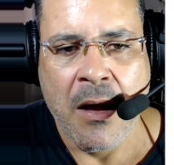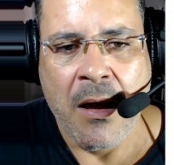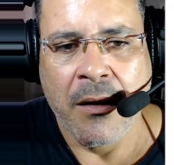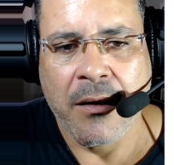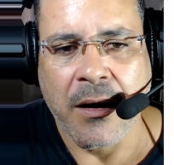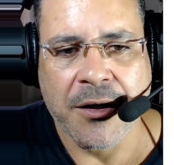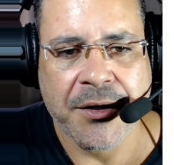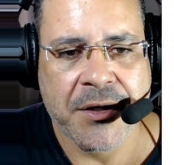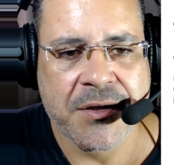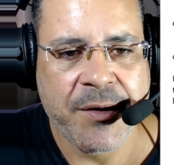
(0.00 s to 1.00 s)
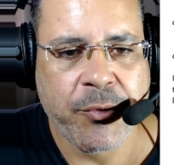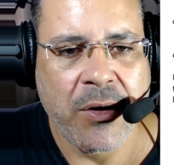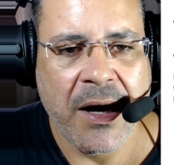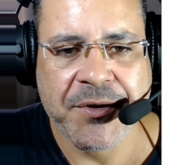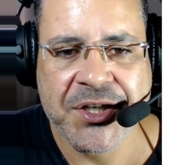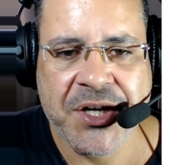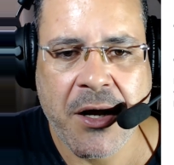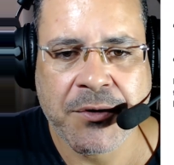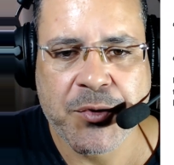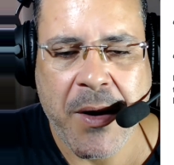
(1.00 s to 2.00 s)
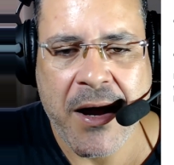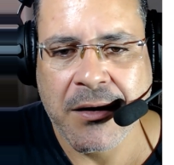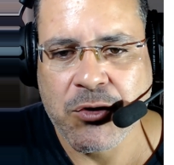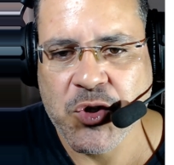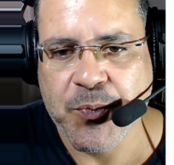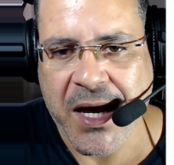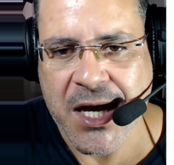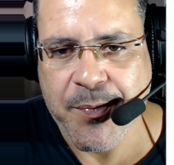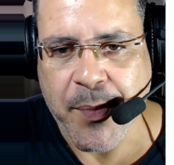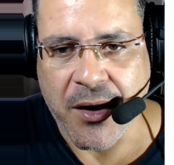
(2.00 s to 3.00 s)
Another example, I'm just going to buy a newspaper.